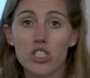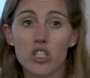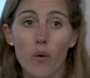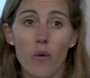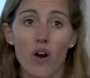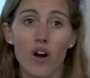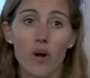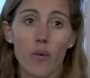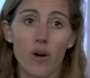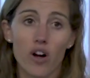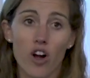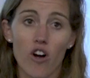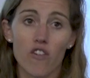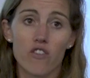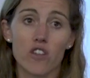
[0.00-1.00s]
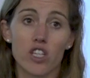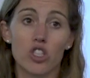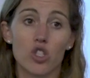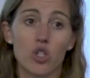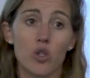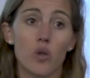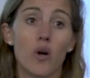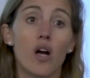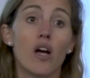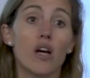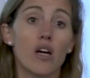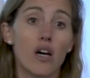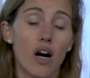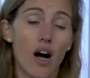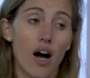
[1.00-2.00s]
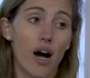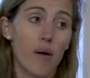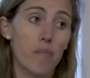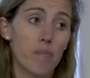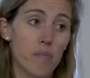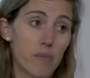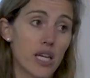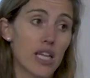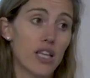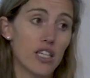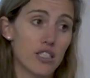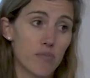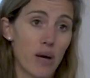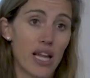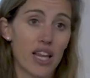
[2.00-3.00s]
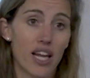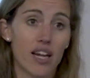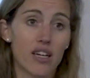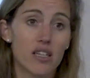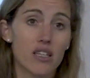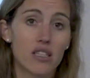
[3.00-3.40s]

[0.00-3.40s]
So we're going to work hopefully to get this method